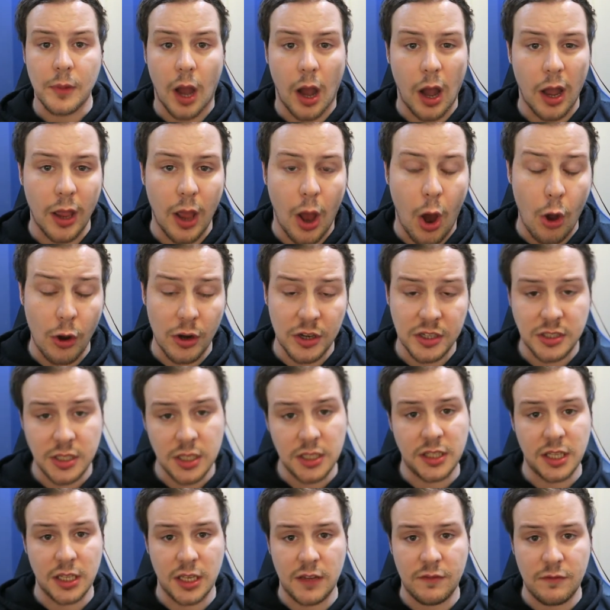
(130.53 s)
I honestly
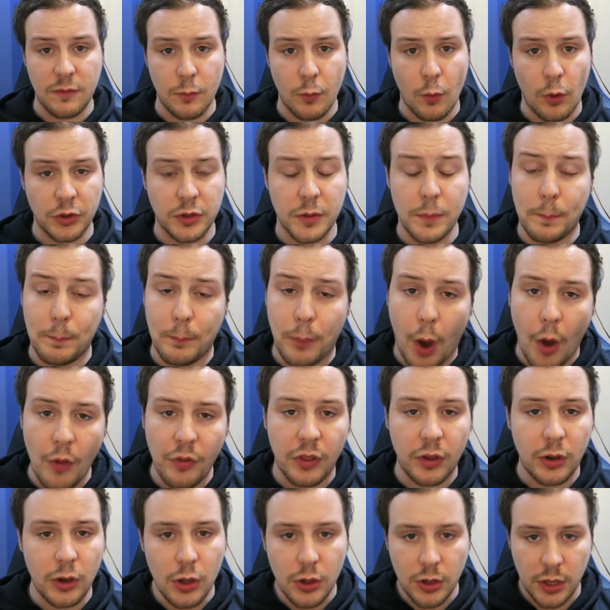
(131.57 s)
didn't even want to
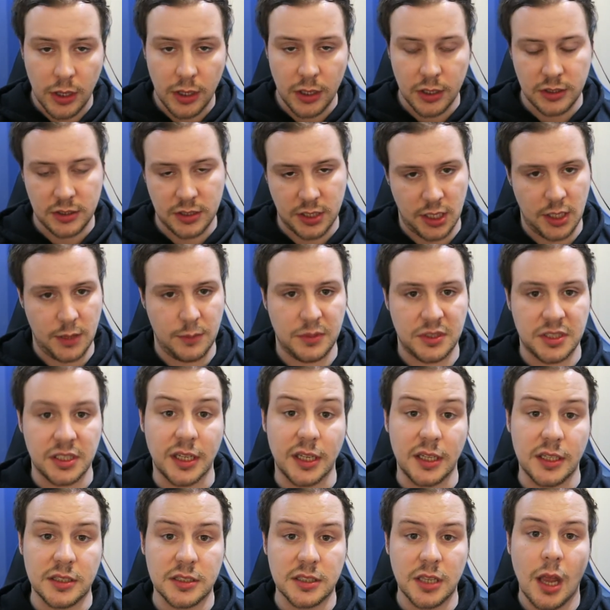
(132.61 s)
bother looking at team
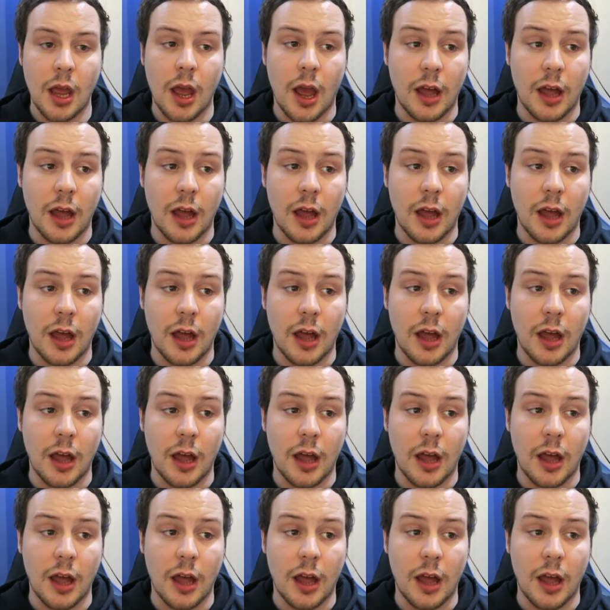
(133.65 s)
sheets